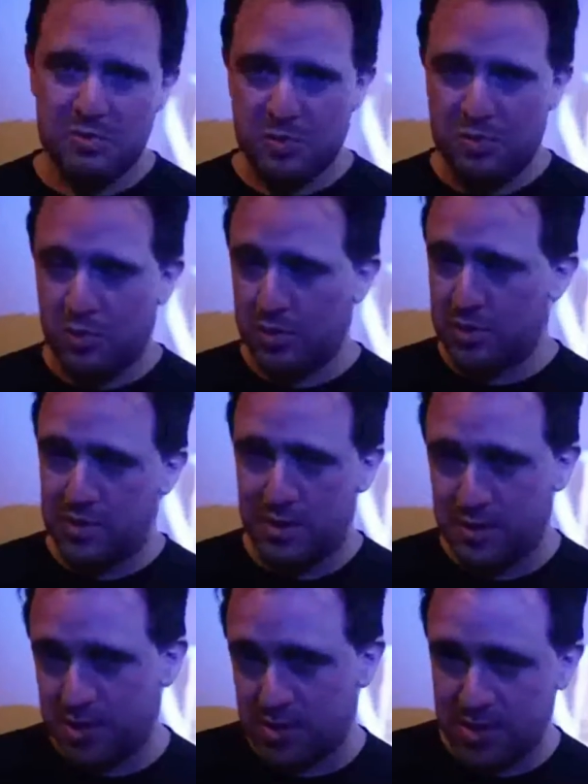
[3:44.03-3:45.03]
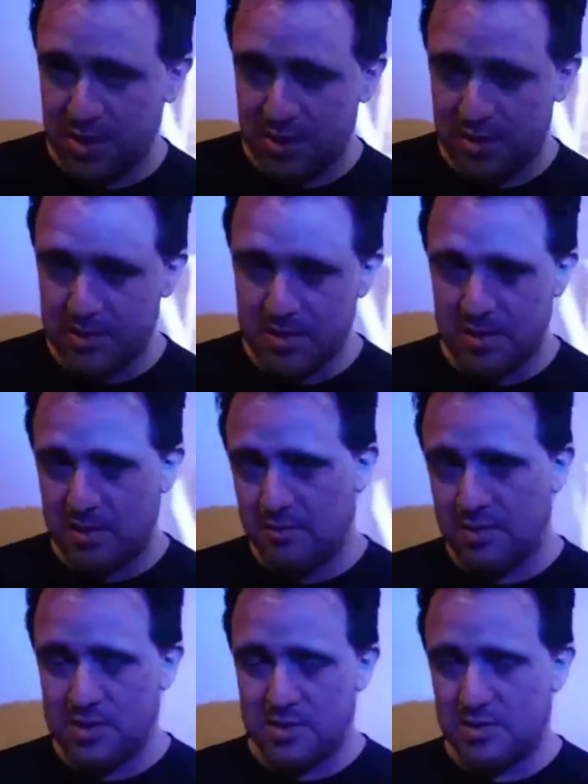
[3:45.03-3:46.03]
is purportedly the trailer to the
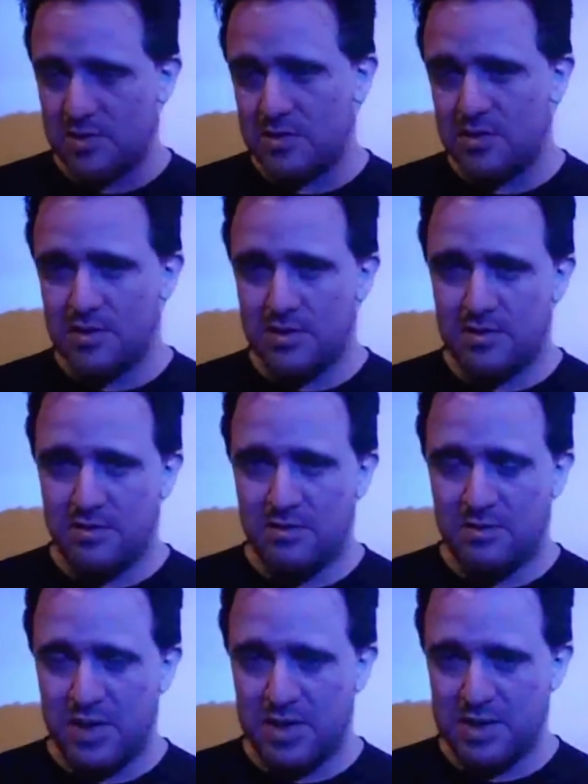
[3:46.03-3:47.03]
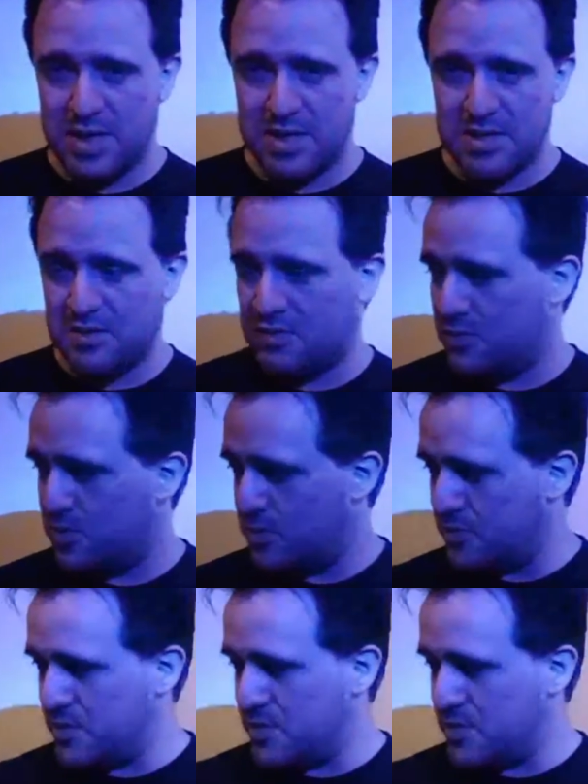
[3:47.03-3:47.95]
original Fantastic Four